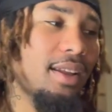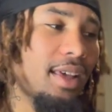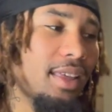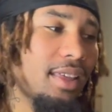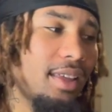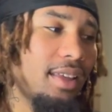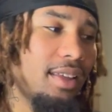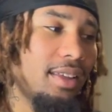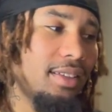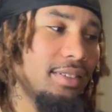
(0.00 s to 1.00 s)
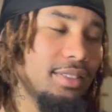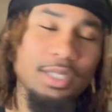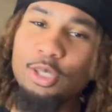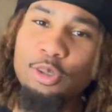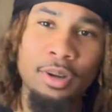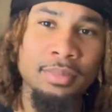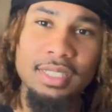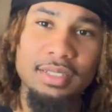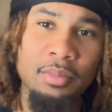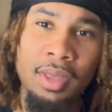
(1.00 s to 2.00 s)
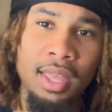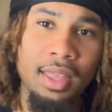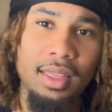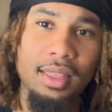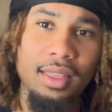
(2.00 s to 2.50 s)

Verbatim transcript: Like, to you, I'm just a man.